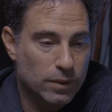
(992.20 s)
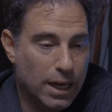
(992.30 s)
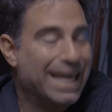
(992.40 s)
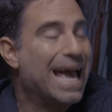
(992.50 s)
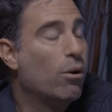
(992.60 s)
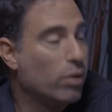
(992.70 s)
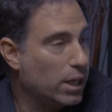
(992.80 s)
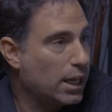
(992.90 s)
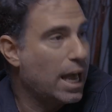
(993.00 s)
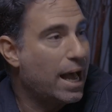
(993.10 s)

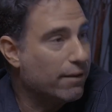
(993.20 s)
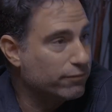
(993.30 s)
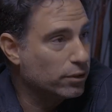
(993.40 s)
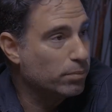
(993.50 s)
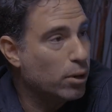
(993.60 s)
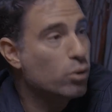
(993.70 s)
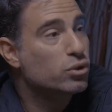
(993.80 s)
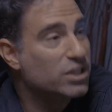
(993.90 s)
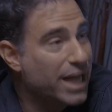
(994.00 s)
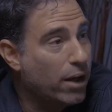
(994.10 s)
accounting after
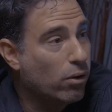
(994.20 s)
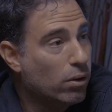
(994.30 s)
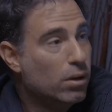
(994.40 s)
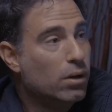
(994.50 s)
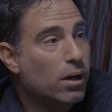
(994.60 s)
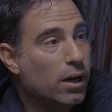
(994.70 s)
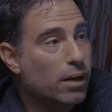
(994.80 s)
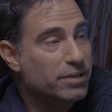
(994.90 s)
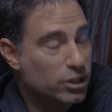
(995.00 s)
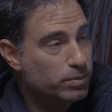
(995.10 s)
post-sale
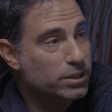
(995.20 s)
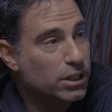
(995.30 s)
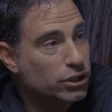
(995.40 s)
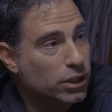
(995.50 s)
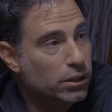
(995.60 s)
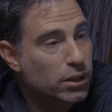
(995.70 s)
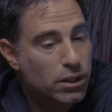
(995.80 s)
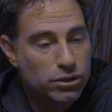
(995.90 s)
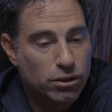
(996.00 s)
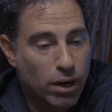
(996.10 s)
disposition.
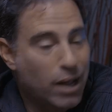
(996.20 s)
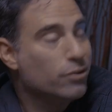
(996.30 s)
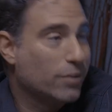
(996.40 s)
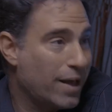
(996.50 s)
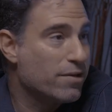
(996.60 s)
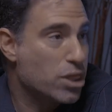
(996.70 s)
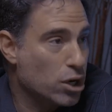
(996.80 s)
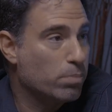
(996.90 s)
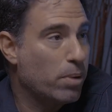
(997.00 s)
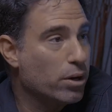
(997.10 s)
So I also have a
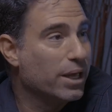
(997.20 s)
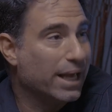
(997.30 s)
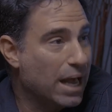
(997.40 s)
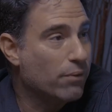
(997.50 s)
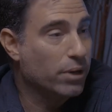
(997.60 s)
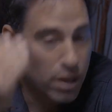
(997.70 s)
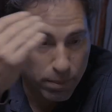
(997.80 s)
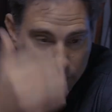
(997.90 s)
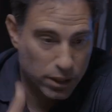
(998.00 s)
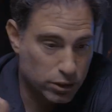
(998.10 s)
third-party accounting
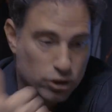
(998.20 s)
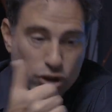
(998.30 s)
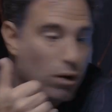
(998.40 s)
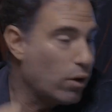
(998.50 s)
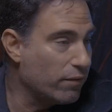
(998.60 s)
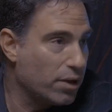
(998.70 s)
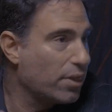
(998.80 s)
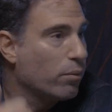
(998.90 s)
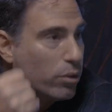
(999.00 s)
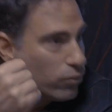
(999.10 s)
company to show
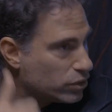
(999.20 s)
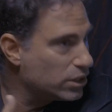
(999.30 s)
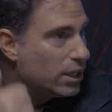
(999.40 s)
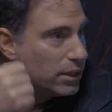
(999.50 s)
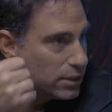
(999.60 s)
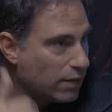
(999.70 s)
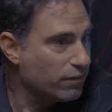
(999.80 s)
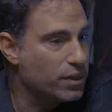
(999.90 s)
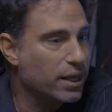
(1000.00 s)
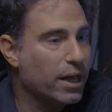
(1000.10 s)
everything with receipts and
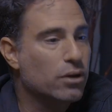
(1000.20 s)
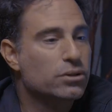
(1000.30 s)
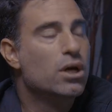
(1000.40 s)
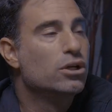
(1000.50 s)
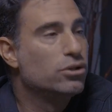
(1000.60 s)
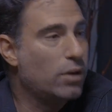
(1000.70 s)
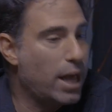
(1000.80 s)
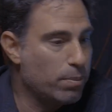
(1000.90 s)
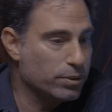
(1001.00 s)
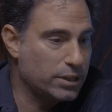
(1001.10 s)
everything else
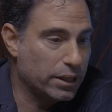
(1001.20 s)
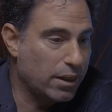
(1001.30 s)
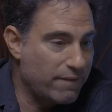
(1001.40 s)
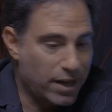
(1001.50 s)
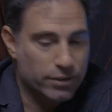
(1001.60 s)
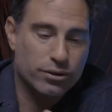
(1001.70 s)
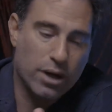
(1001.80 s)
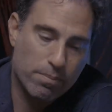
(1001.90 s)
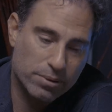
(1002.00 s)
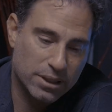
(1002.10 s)
to protect the investor
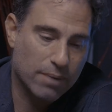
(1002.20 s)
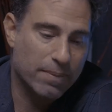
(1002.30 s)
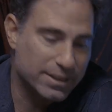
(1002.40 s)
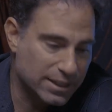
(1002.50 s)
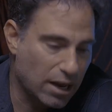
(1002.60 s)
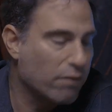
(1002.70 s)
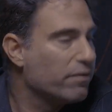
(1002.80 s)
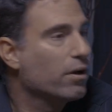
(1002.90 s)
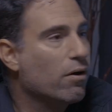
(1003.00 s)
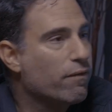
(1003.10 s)
and protect myself
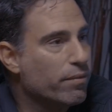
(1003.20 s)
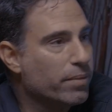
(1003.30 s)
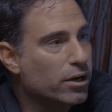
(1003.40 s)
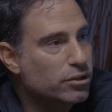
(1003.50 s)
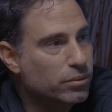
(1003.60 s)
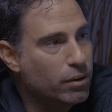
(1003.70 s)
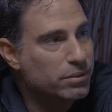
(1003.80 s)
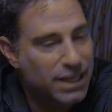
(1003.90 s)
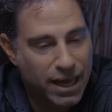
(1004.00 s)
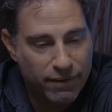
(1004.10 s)
and go from there. So we
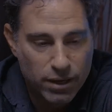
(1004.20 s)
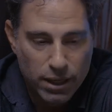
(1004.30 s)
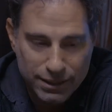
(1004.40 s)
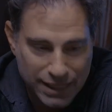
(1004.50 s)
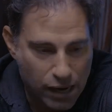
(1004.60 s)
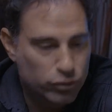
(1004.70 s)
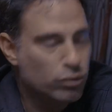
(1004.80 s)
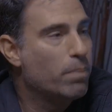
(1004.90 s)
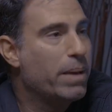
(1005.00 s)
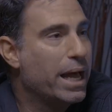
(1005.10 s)
always have down
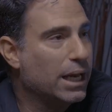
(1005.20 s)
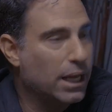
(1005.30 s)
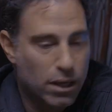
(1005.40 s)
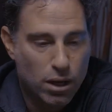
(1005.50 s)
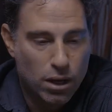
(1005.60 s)
to a penny